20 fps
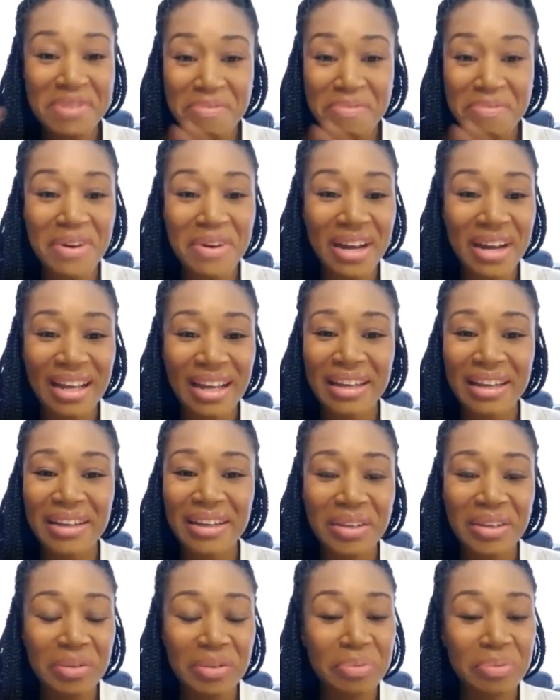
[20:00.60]
pray,
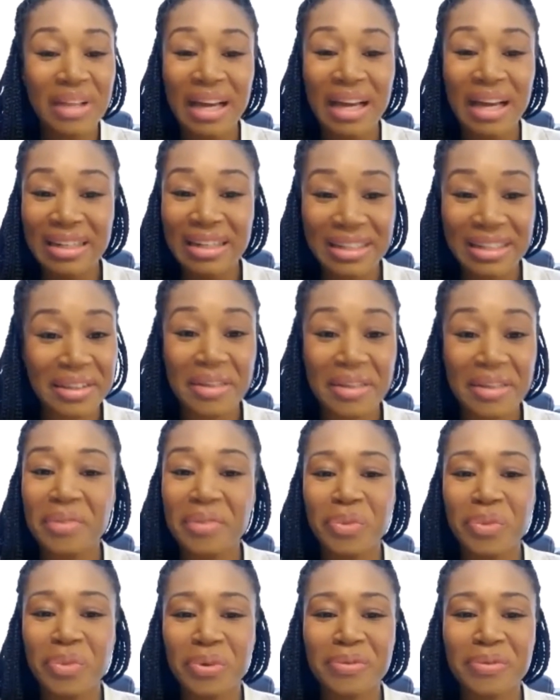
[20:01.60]
you plan, and then you
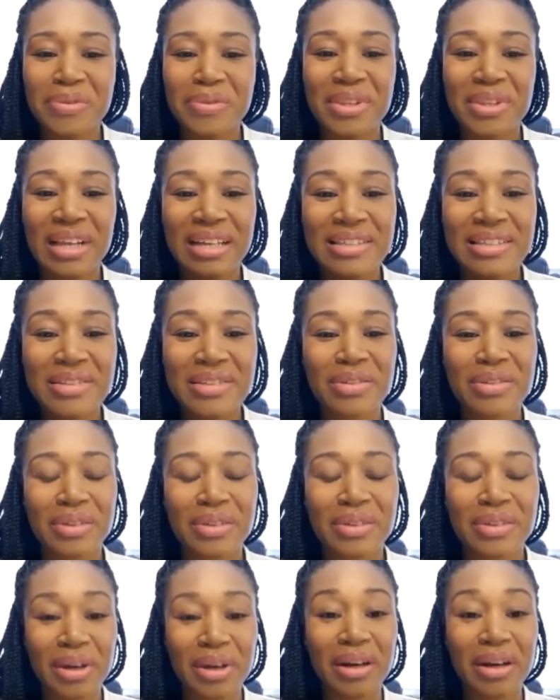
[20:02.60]
move. So that's
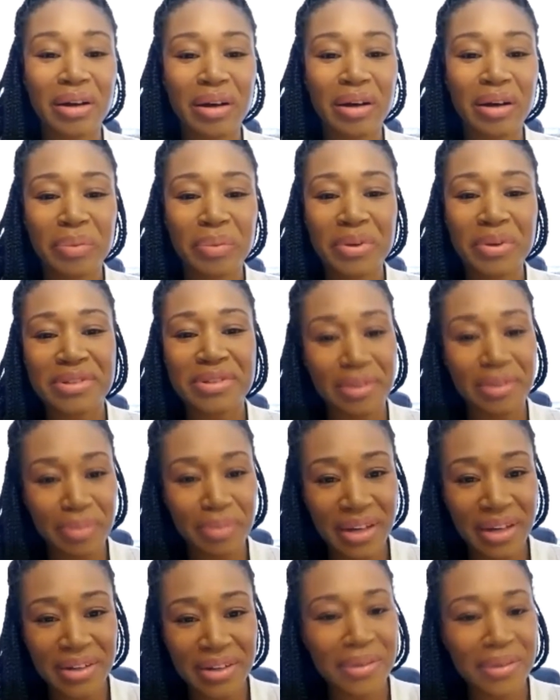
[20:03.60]
a personal
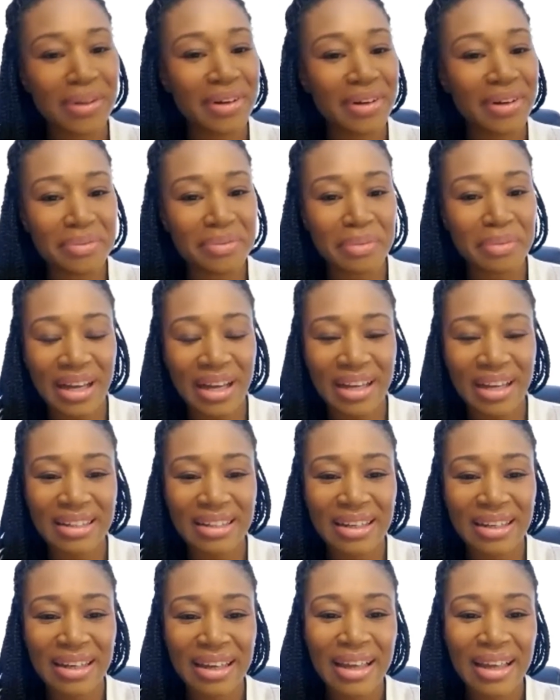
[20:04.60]
motto of mine.
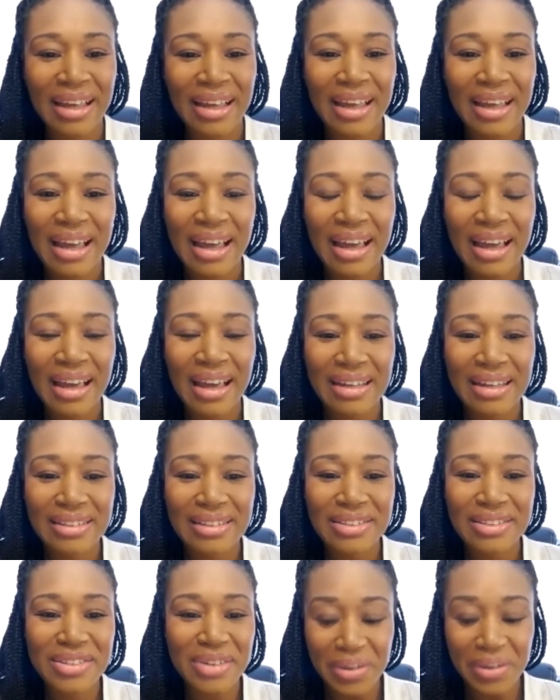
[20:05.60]
And
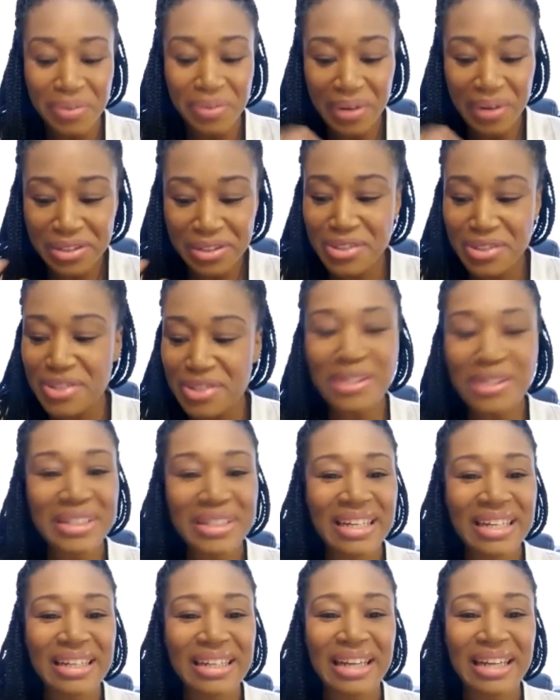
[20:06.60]
so I registered
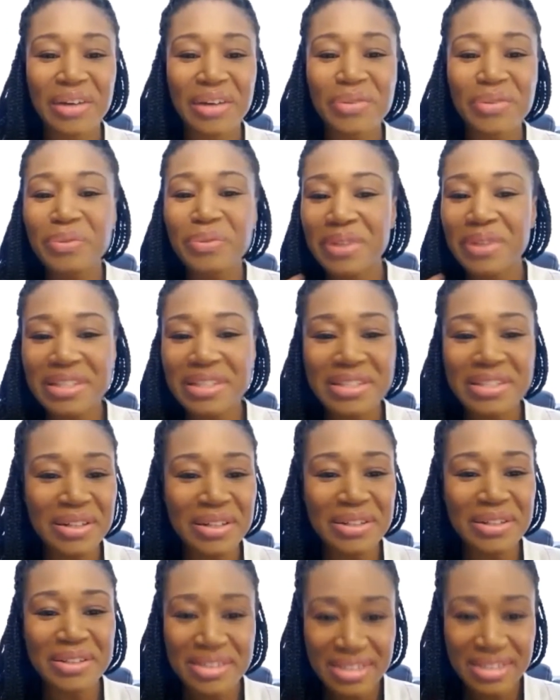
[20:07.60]
it. I
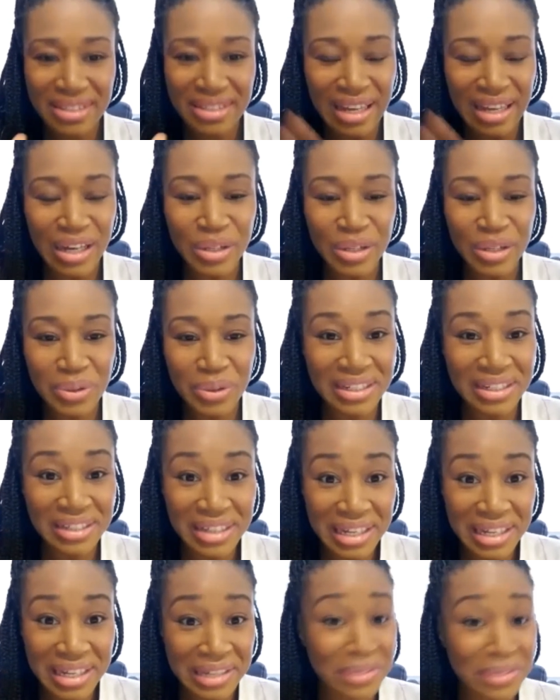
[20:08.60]
researched how do I
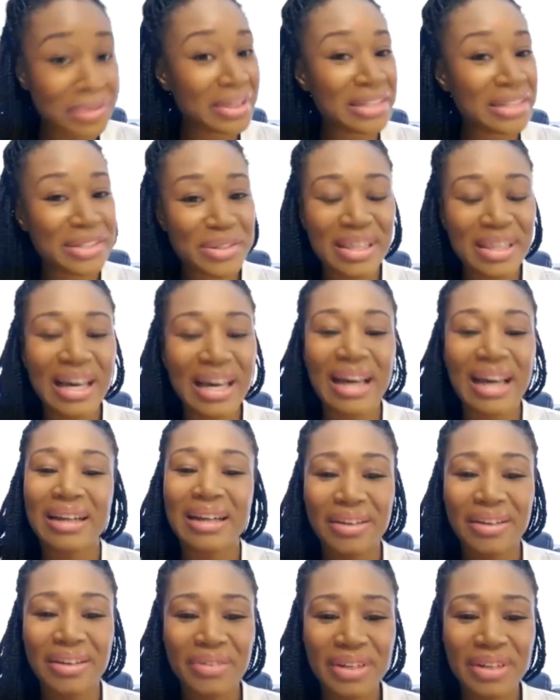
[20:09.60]
do that?
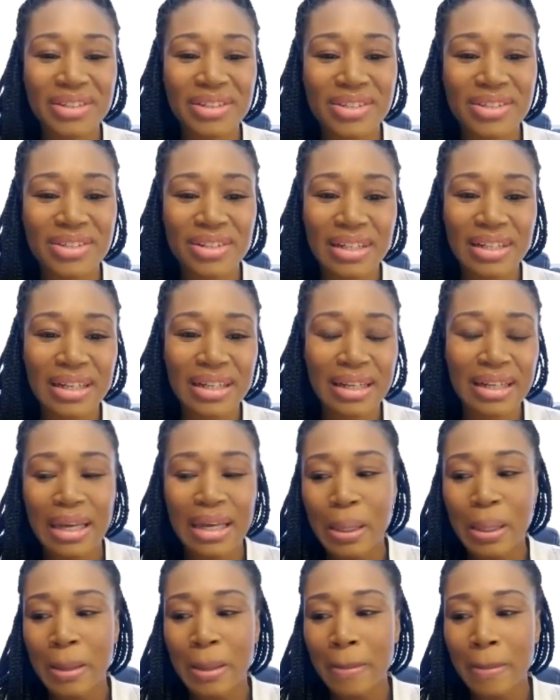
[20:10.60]
I registered it.
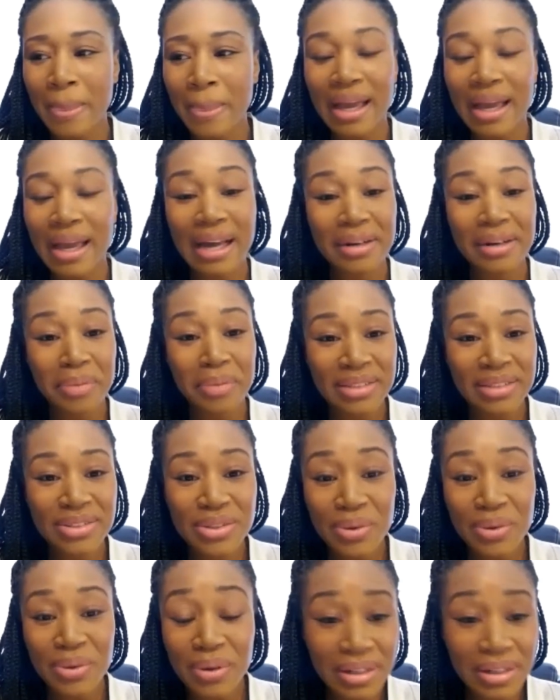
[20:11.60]
I had a
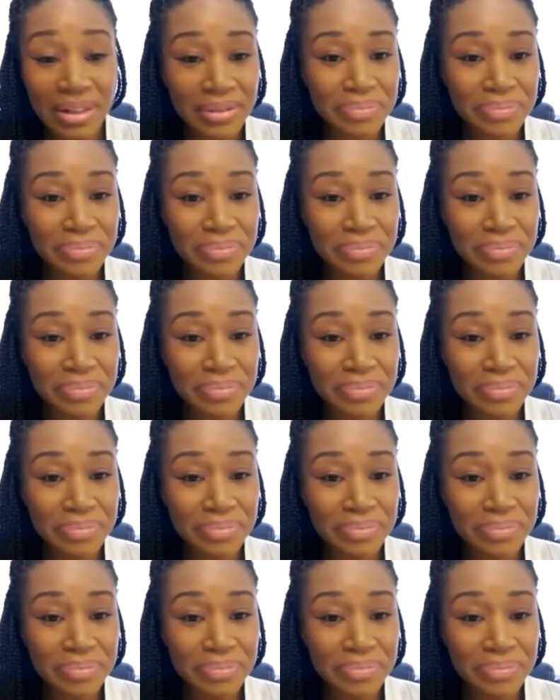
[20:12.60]
mentor